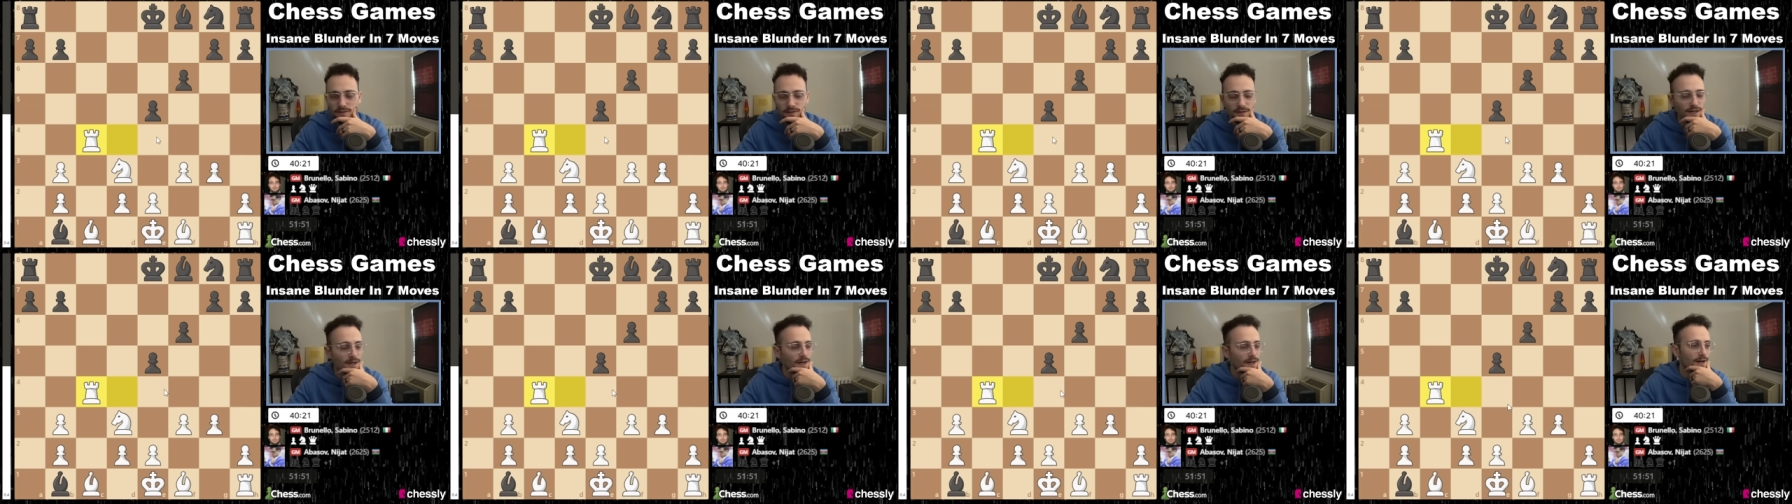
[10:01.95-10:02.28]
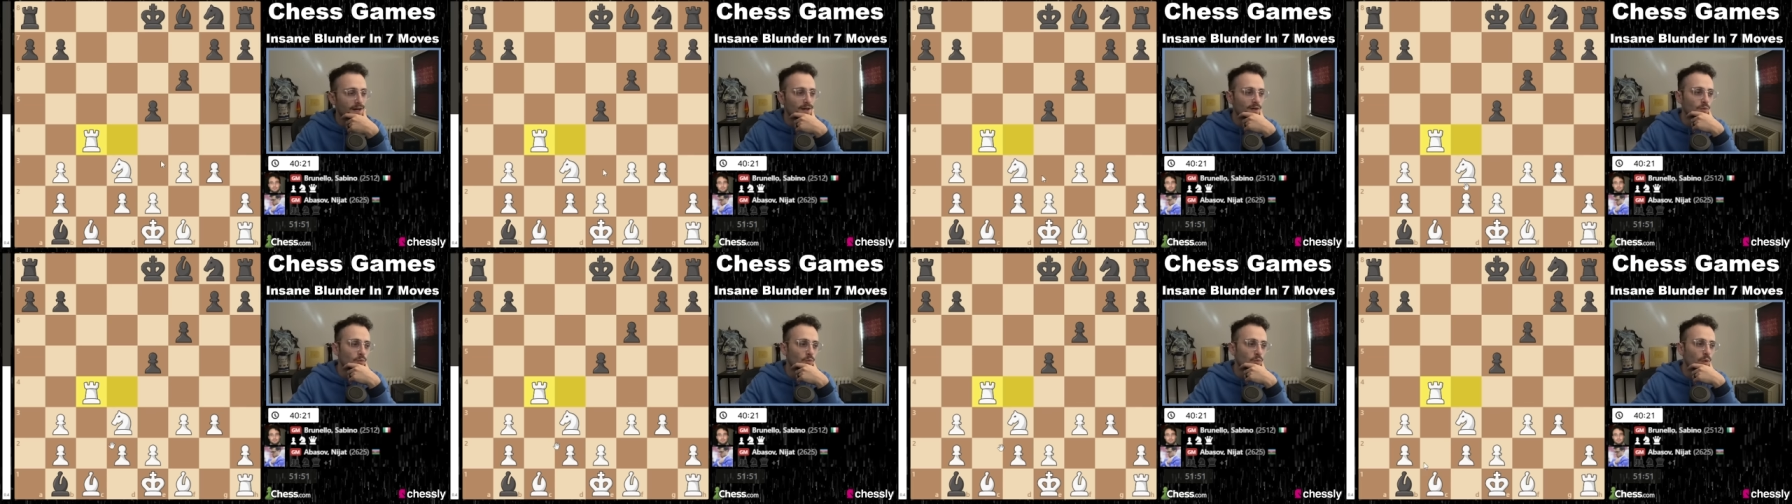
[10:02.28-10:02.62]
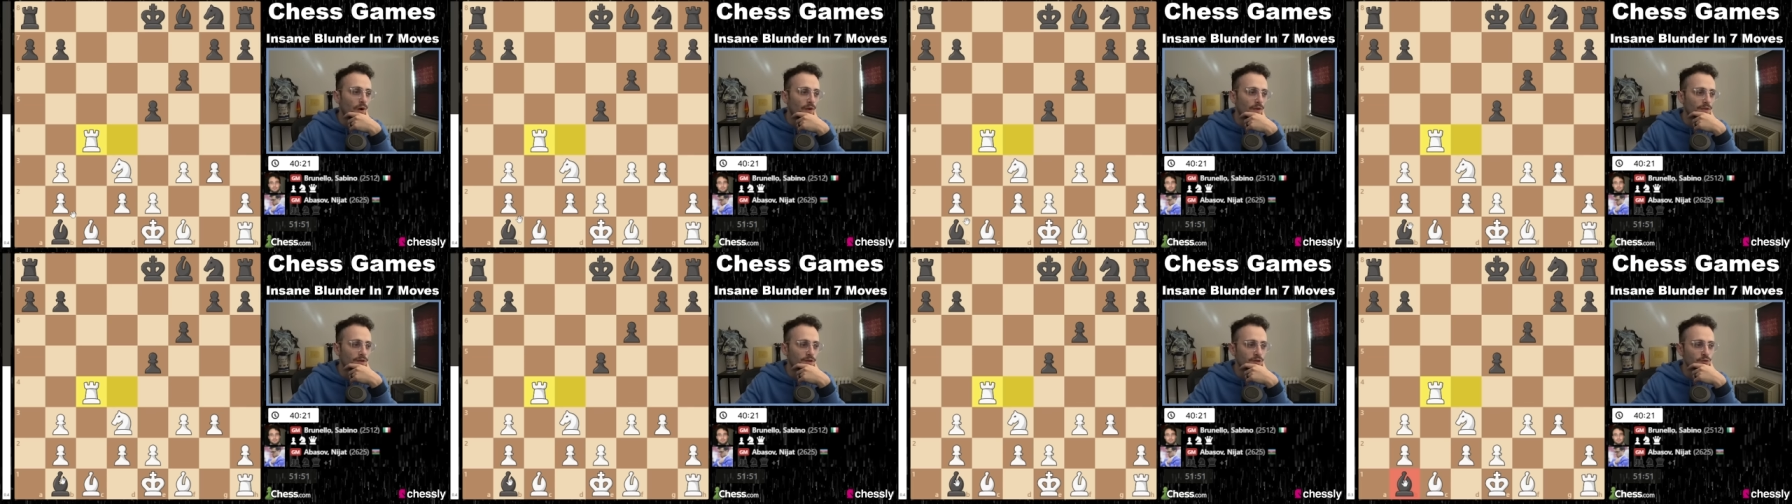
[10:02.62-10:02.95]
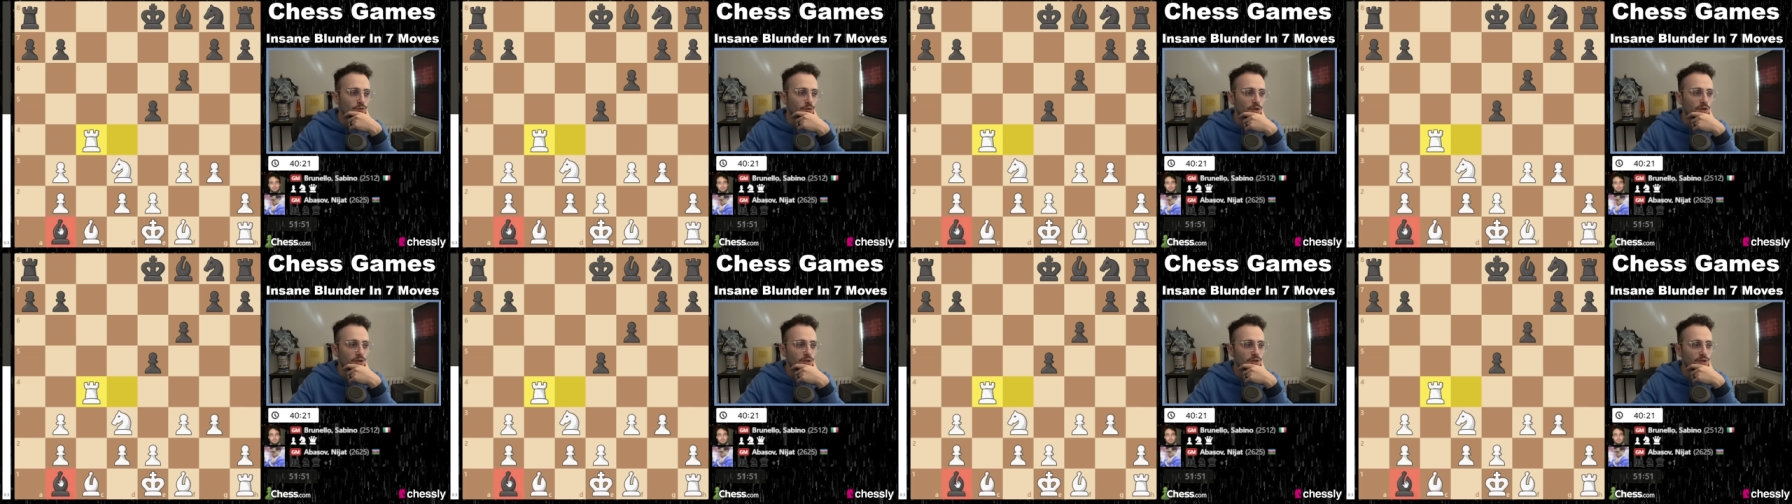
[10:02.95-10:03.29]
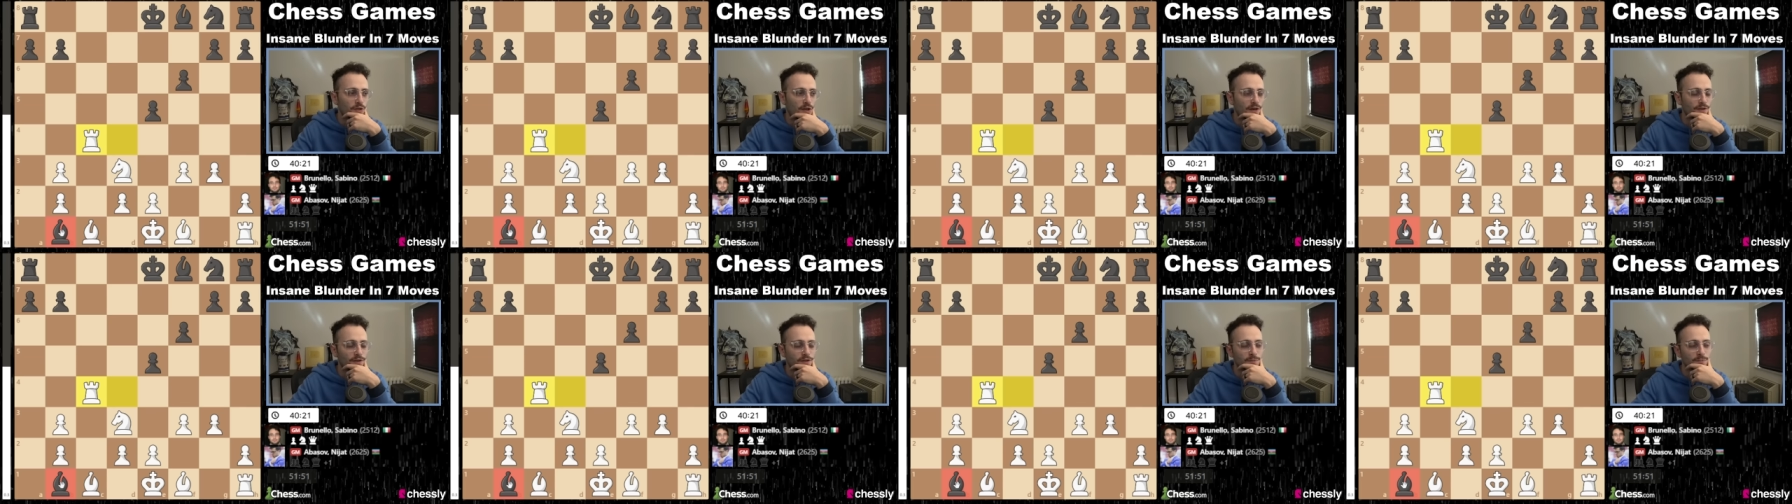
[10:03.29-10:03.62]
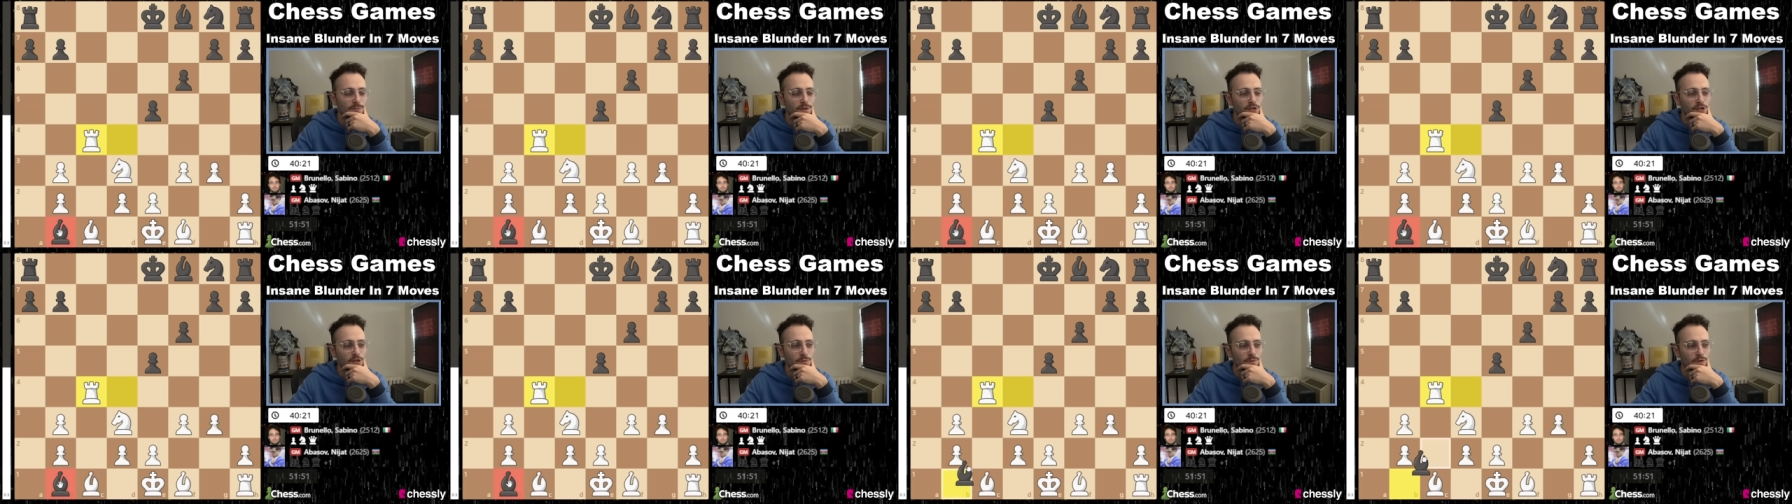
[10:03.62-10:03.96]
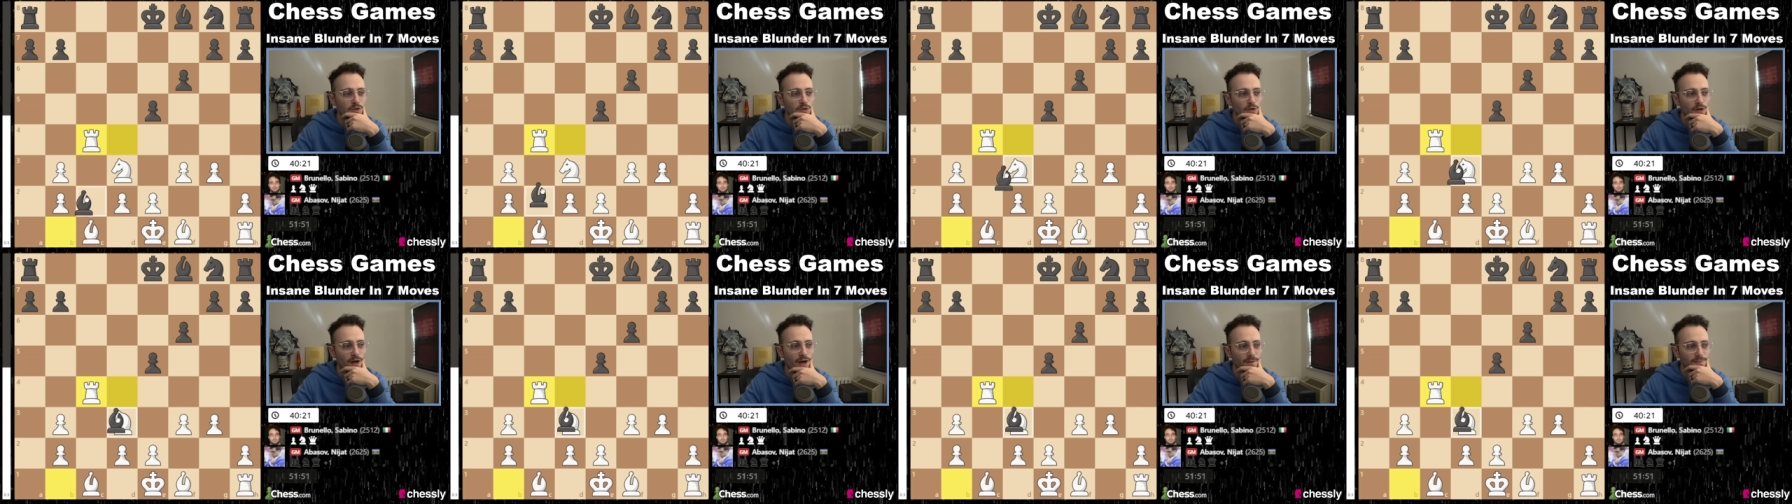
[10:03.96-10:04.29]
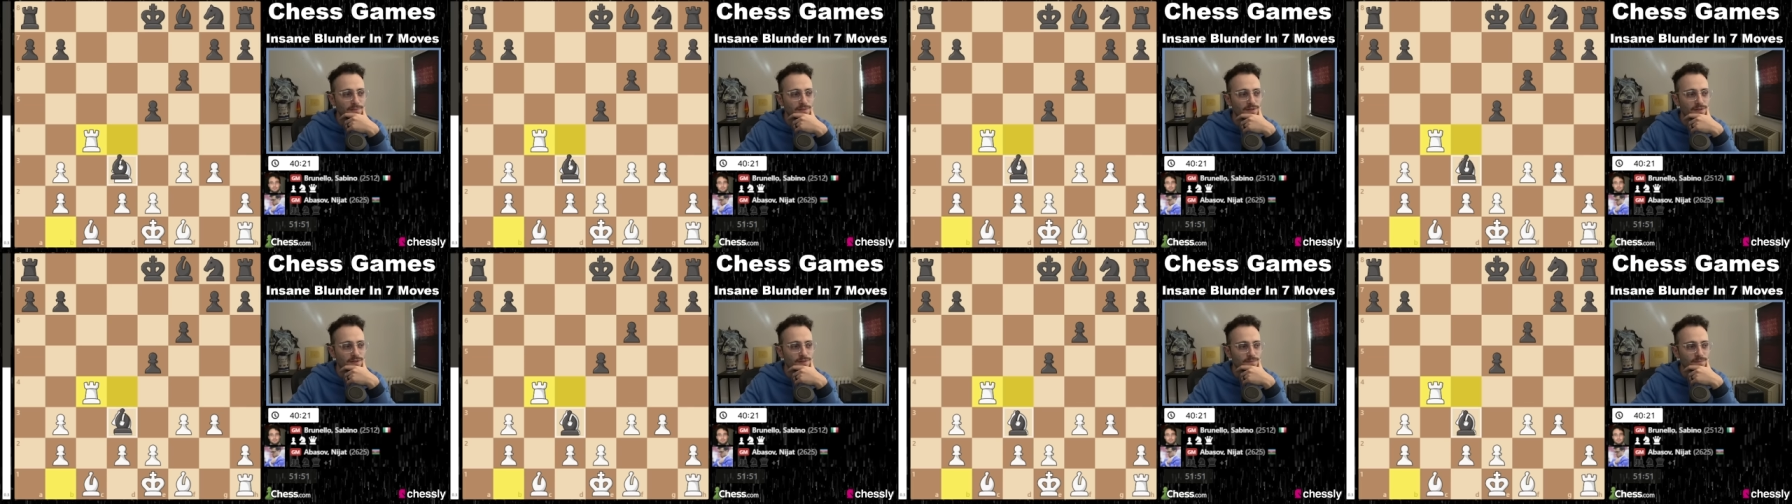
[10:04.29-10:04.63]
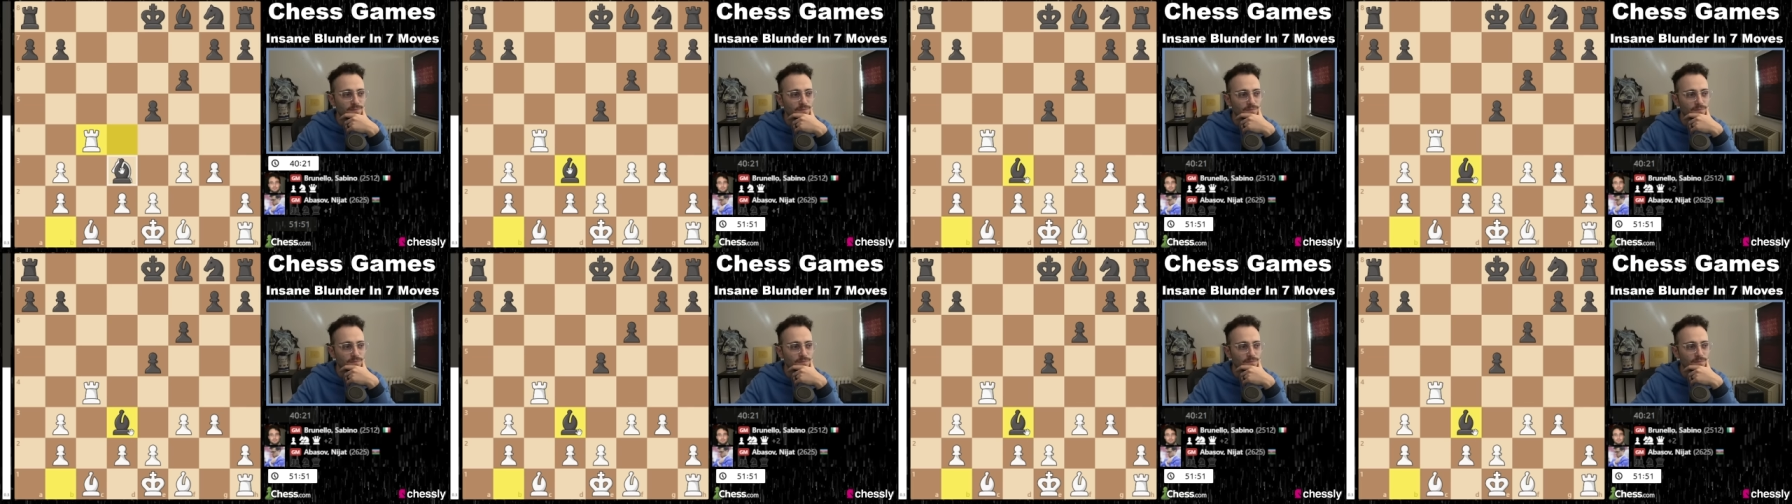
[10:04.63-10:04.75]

Uh, this rook is, uh, this bishop is trapped.